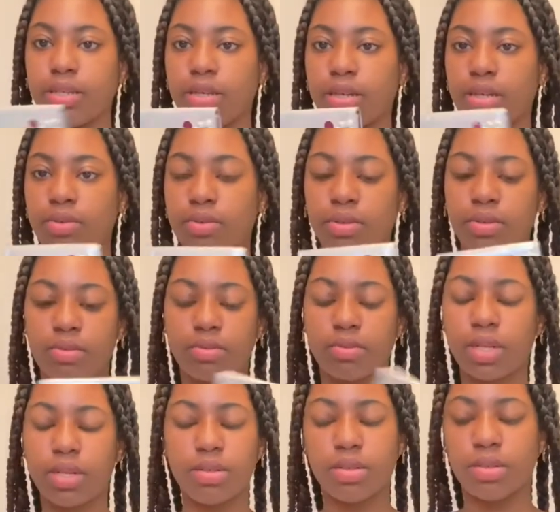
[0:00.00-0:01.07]
I don't
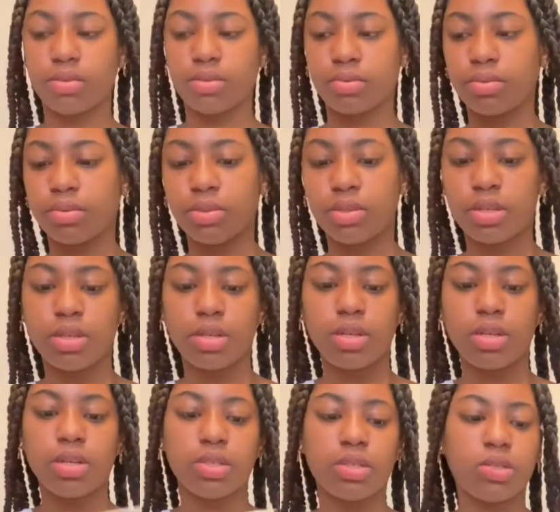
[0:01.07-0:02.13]
know.
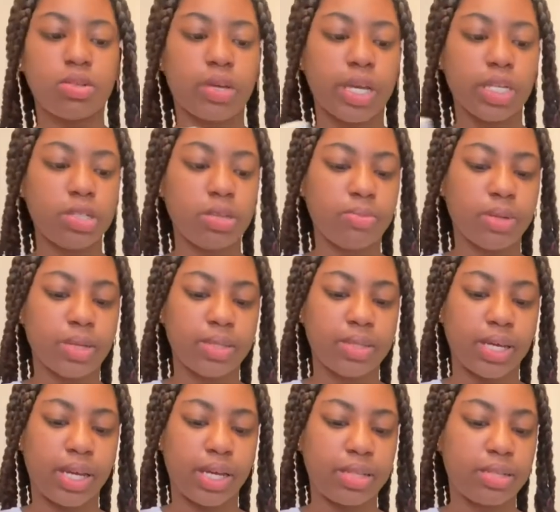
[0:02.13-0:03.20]
So Ketchup bought
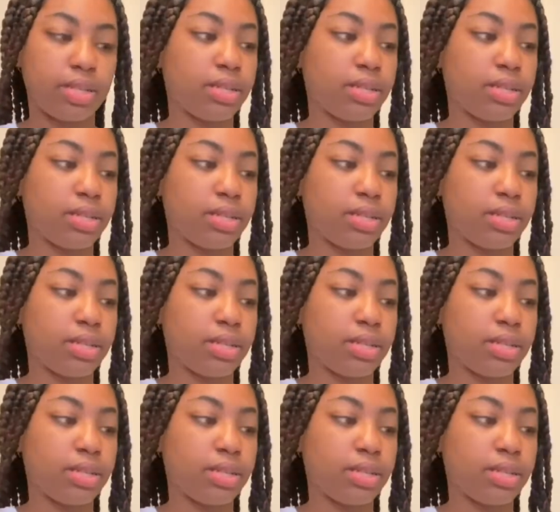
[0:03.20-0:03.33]
that.